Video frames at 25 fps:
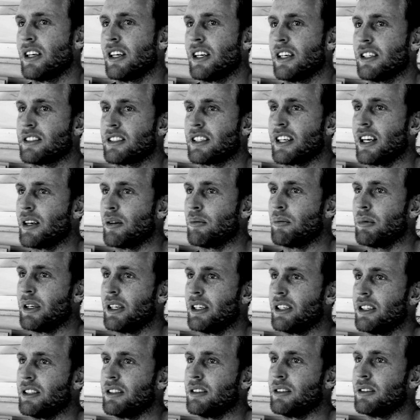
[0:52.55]
It's going to
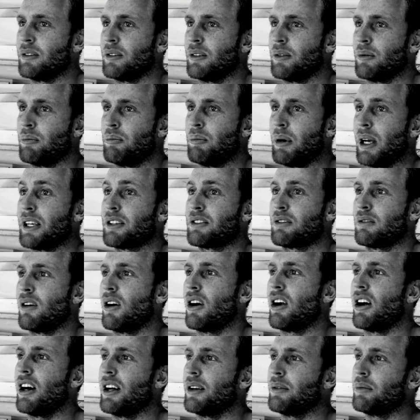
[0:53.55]
be best
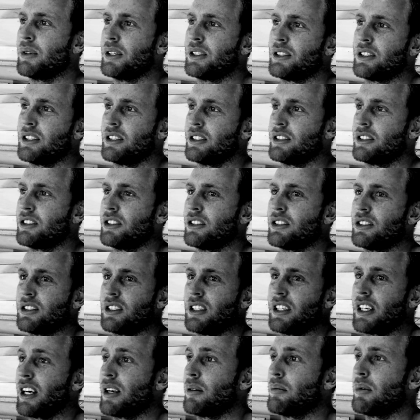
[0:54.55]
ride, which is
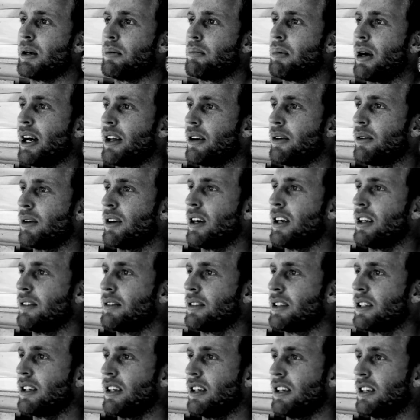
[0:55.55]
usually going to be a paddle wave. So